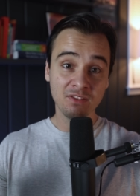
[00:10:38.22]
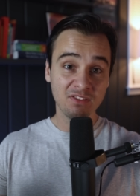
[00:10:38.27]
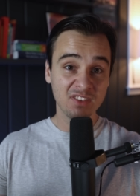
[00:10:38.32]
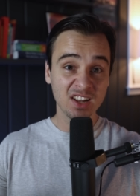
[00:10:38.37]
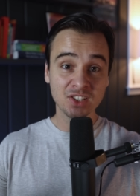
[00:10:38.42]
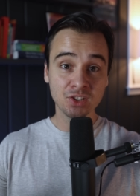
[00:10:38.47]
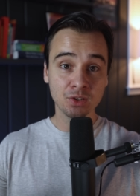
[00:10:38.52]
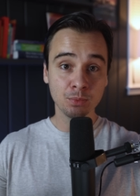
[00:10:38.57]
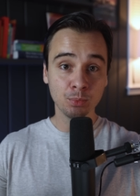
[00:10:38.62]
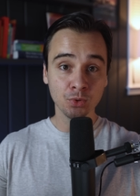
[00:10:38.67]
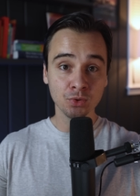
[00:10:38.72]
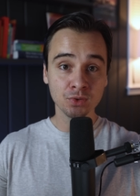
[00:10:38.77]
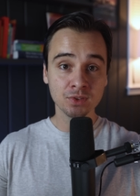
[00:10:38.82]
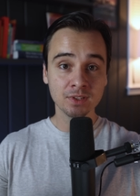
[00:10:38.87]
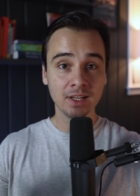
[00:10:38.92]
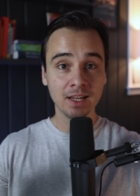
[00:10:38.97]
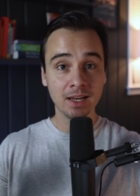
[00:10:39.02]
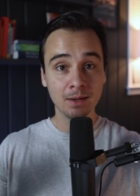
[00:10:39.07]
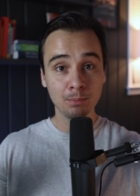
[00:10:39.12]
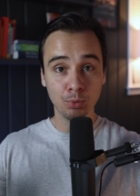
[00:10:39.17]

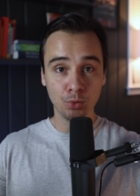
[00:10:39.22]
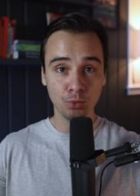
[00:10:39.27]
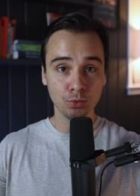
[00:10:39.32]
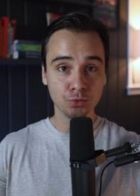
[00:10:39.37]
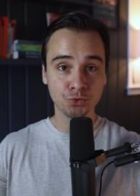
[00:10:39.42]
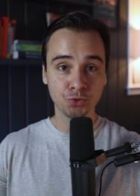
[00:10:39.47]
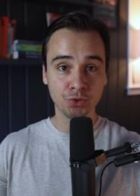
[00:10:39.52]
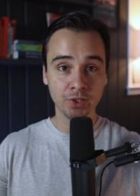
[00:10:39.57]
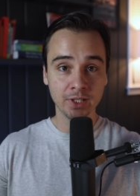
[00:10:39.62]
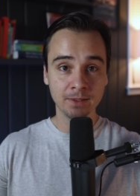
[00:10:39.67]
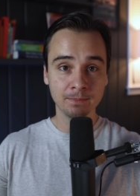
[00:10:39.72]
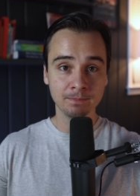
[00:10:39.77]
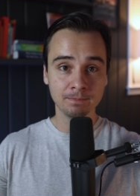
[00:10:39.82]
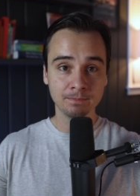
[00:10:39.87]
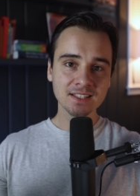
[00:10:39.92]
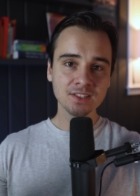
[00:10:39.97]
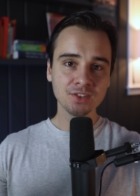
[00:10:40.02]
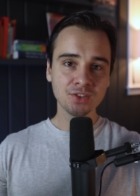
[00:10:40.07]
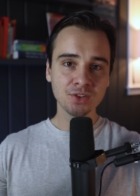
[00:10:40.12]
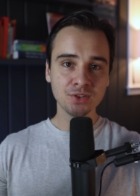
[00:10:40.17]
vegetables, and poultry. And
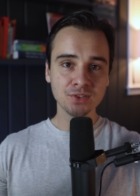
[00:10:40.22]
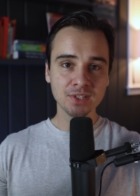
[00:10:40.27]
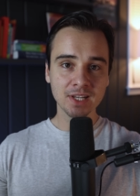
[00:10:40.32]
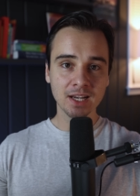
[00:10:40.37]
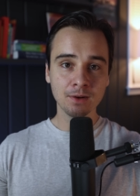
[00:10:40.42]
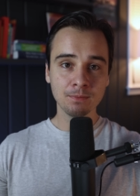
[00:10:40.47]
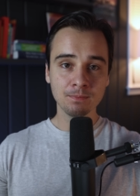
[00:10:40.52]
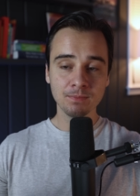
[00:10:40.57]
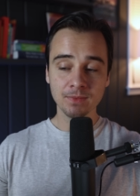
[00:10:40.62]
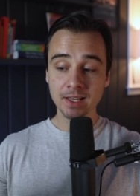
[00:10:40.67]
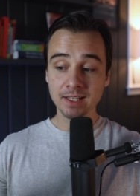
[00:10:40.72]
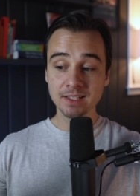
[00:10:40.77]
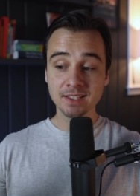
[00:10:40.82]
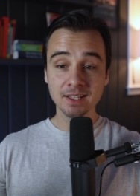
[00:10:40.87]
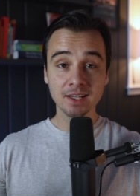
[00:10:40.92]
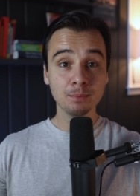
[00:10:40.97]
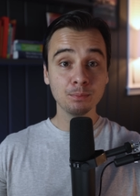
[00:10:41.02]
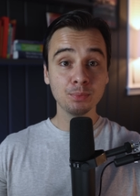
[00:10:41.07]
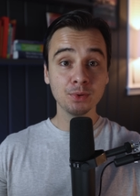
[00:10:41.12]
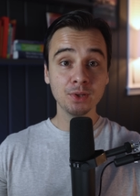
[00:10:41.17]
as it turns out, it's
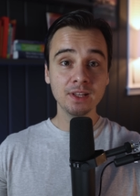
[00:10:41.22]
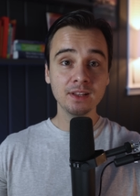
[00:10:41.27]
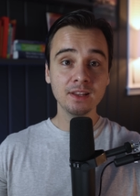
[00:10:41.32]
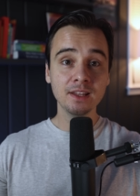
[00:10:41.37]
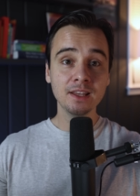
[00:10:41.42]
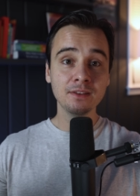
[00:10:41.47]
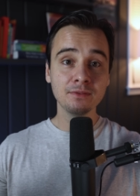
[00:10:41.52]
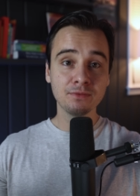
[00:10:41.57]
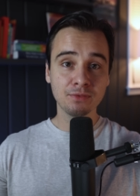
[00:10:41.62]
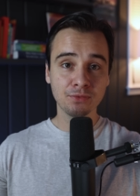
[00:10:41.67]
completely